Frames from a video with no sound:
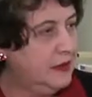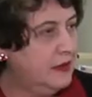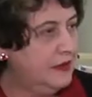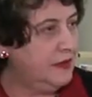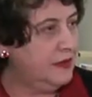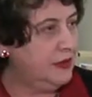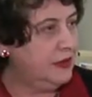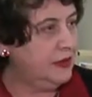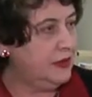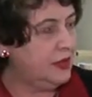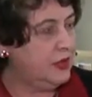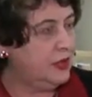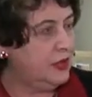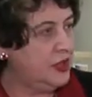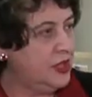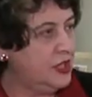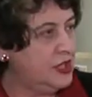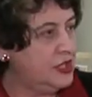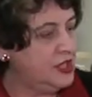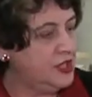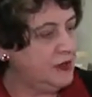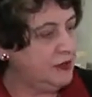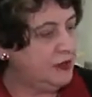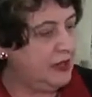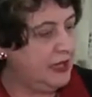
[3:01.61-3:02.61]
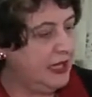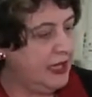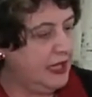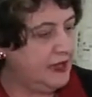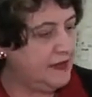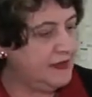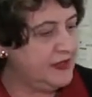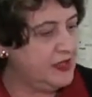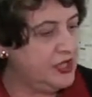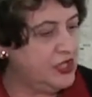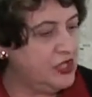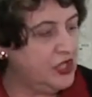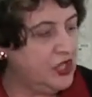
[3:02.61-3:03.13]
very large supply
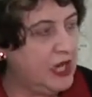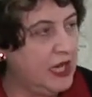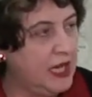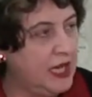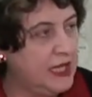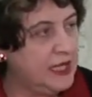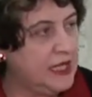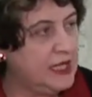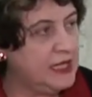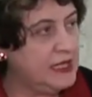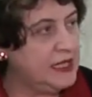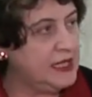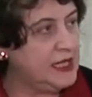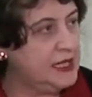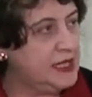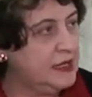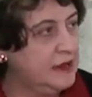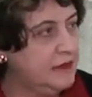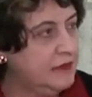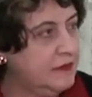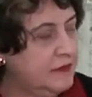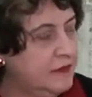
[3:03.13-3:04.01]
of stockings